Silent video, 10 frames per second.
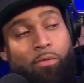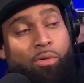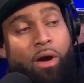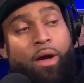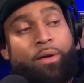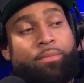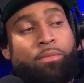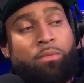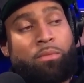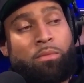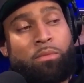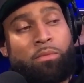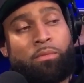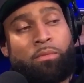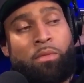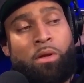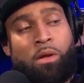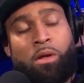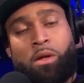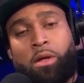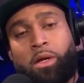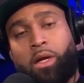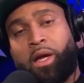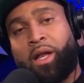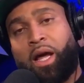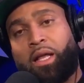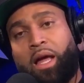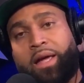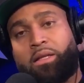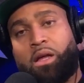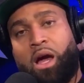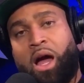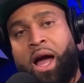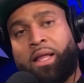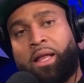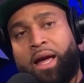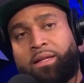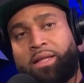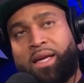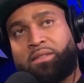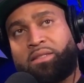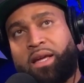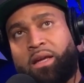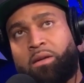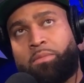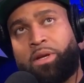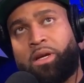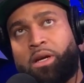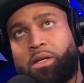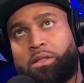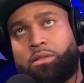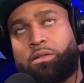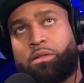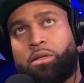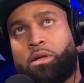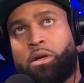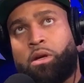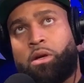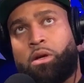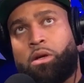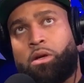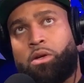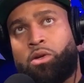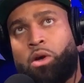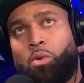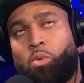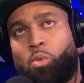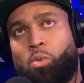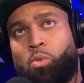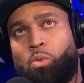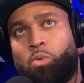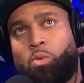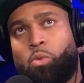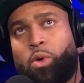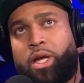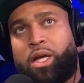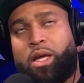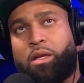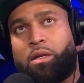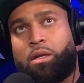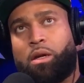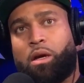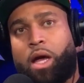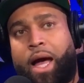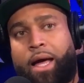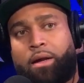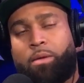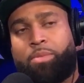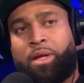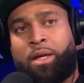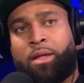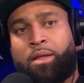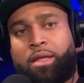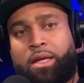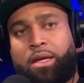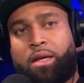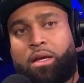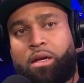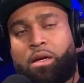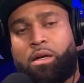pride. Mm. And I like that saying because, you know, we get caught up in the